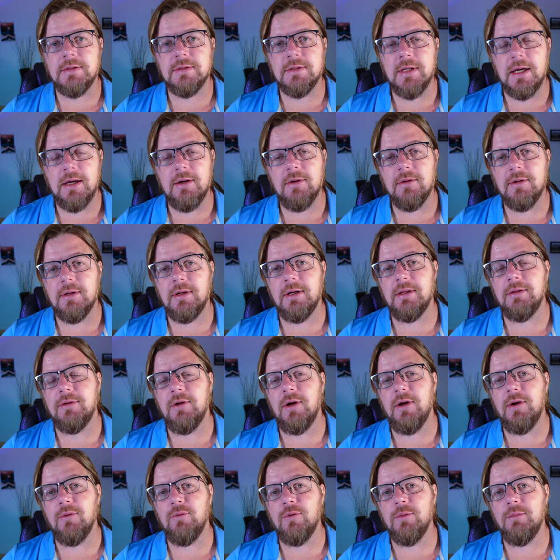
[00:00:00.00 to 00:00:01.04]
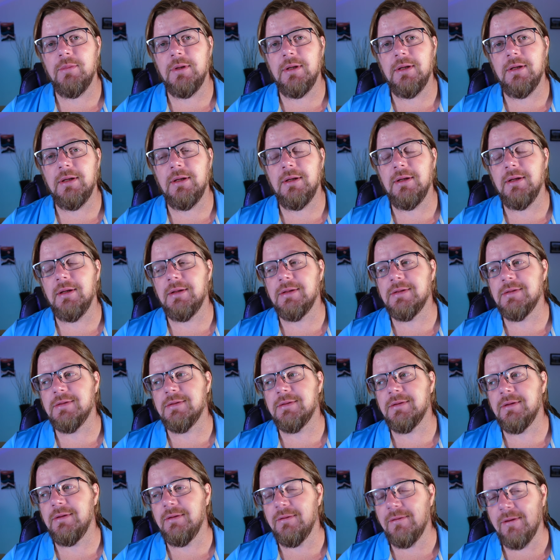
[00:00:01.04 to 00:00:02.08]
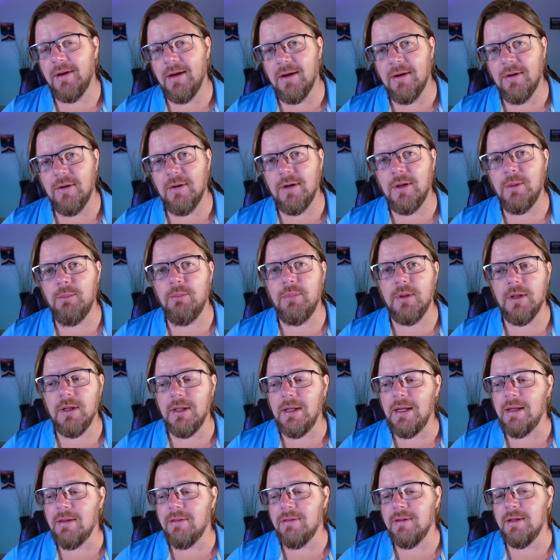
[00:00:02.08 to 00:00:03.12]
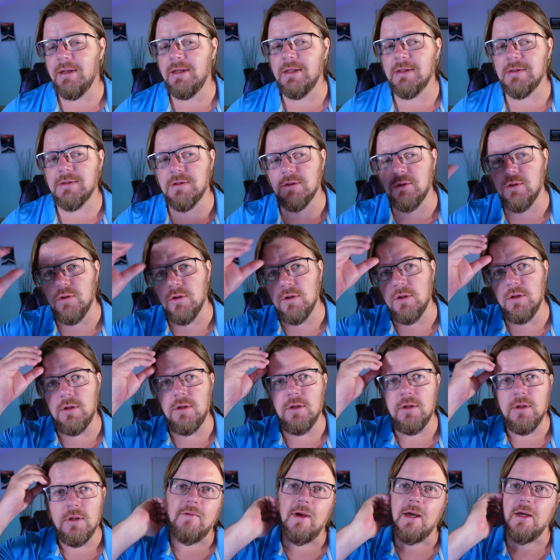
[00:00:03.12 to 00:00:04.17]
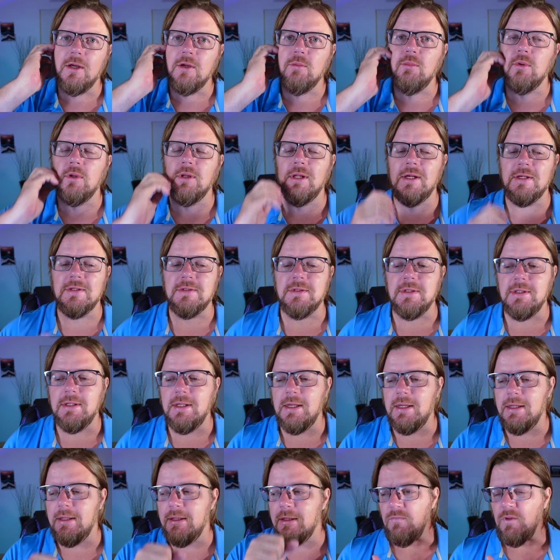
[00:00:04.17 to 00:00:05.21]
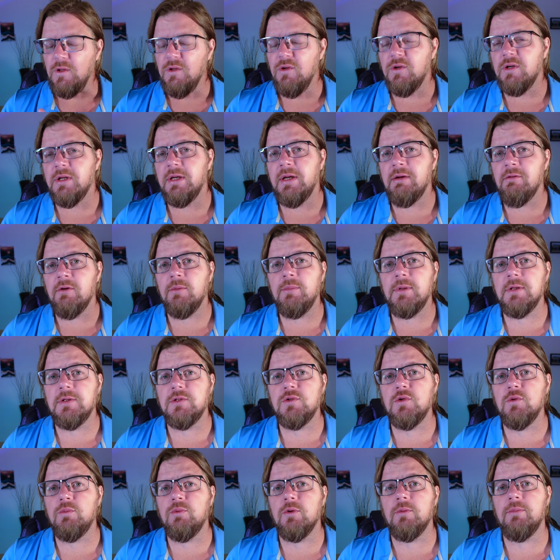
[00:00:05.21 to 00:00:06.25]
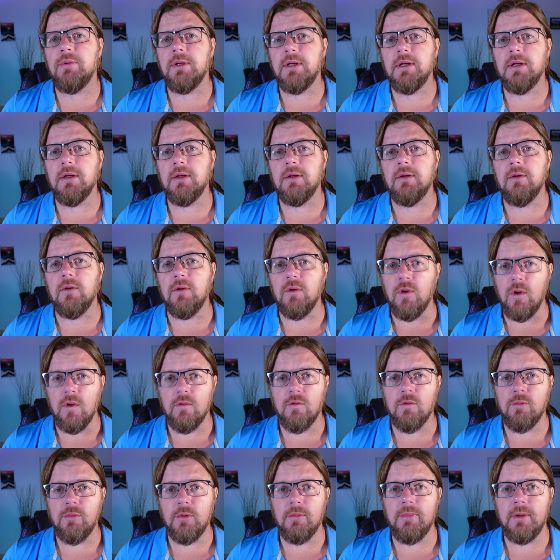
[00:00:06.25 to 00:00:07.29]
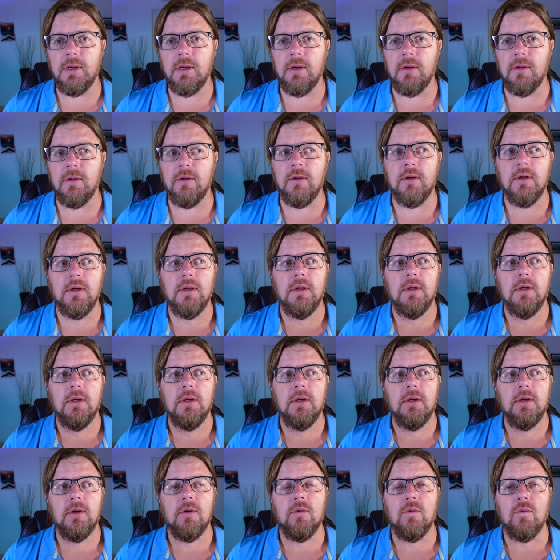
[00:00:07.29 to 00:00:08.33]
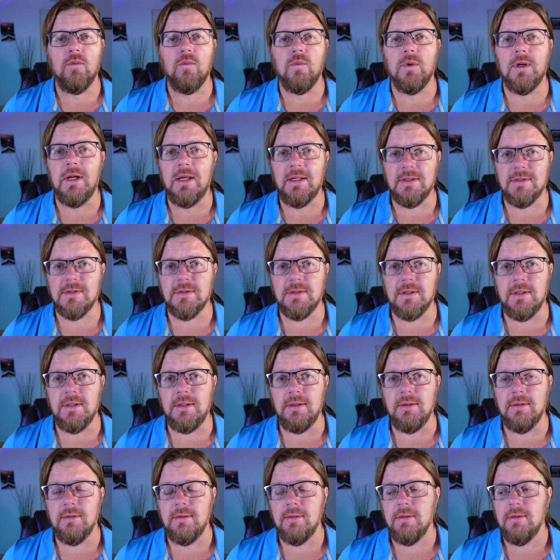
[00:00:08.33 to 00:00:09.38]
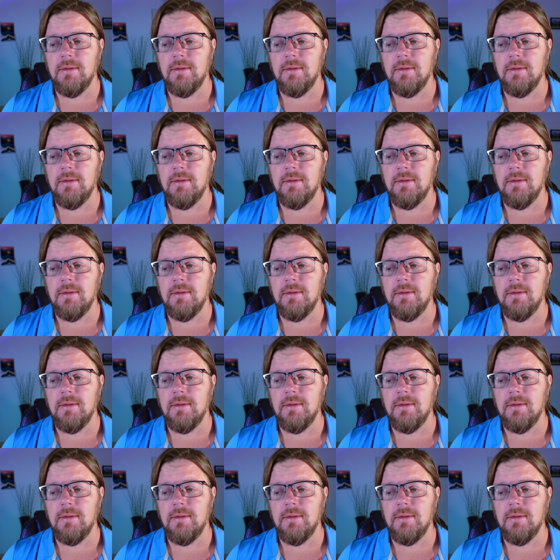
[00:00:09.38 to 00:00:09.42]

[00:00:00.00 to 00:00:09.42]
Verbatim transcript: sadder than I thought it would be and scary, but I think it's a good, valuable lesson that you can never be too prepared or over prepared when at sea.